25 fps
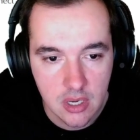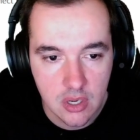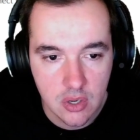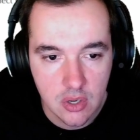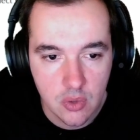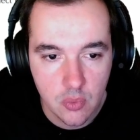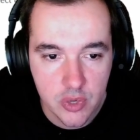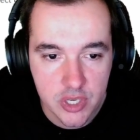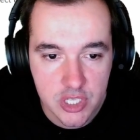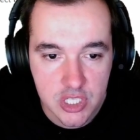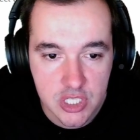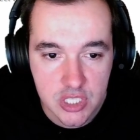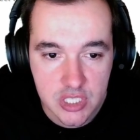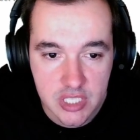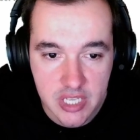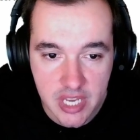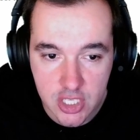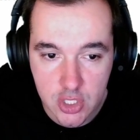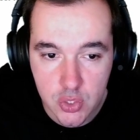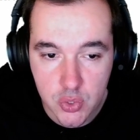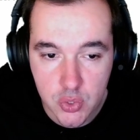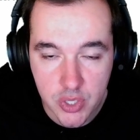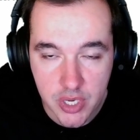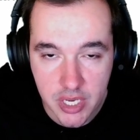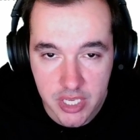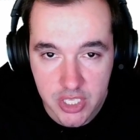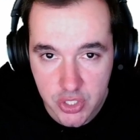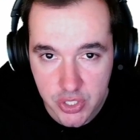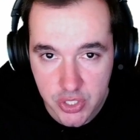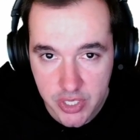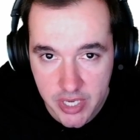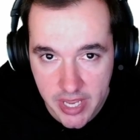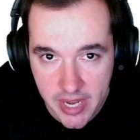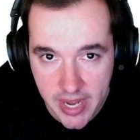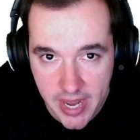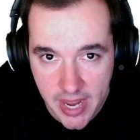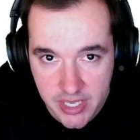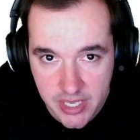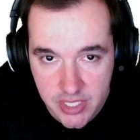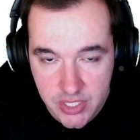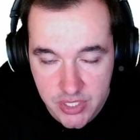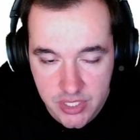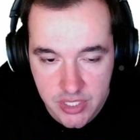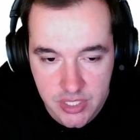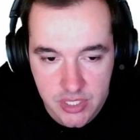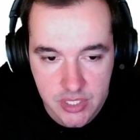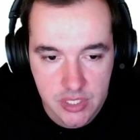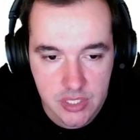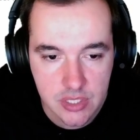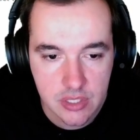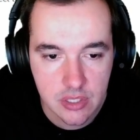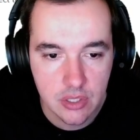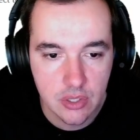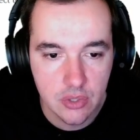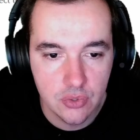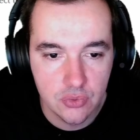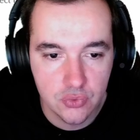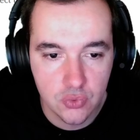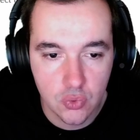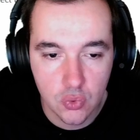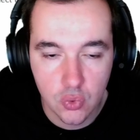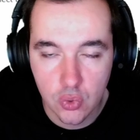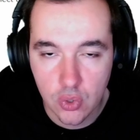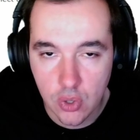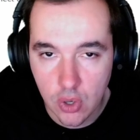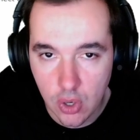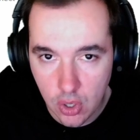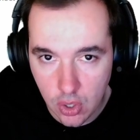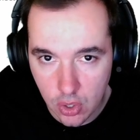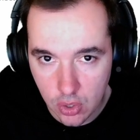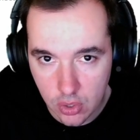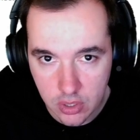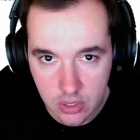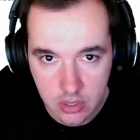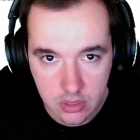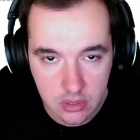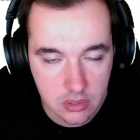which is Entra Internet Access for all